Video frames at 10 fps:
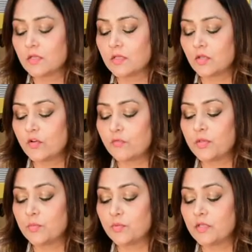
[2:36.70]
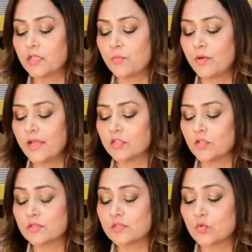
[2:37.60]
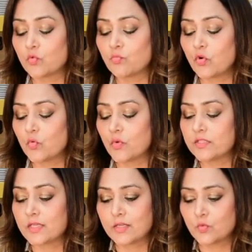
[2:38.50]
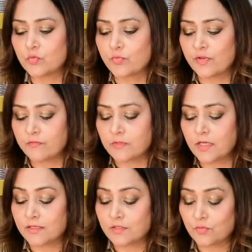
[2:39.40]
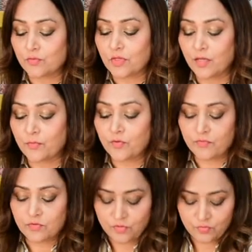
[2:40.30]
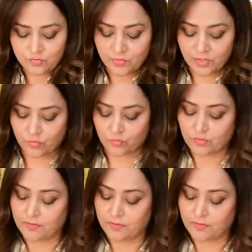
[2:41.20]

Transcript: a lot of people, they're buying the store-bought ones. I don't prefer that, so I prefer to use my own.